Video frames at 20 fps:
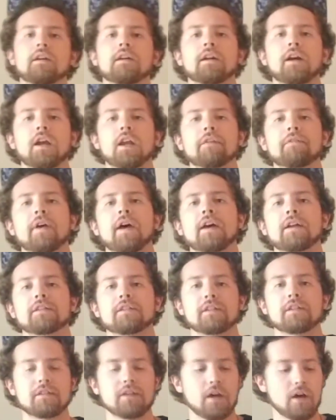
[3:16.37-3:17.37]
kind of has
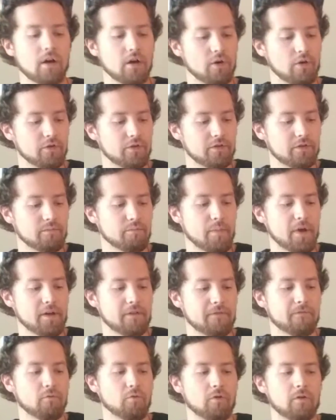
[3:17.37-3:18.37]
its own
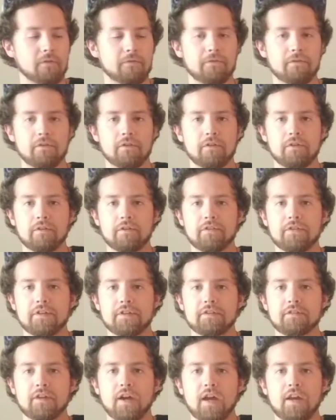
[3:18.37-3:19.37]
metaphor for
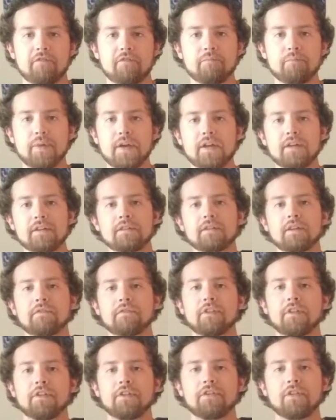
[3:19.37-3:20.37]
this kind of base of
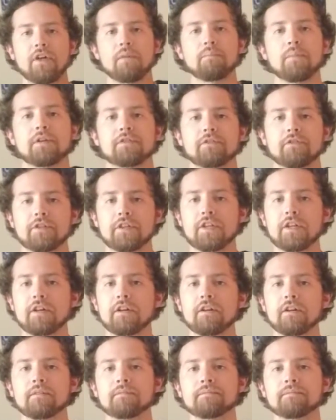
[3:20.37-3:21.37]
the thumb muscle here.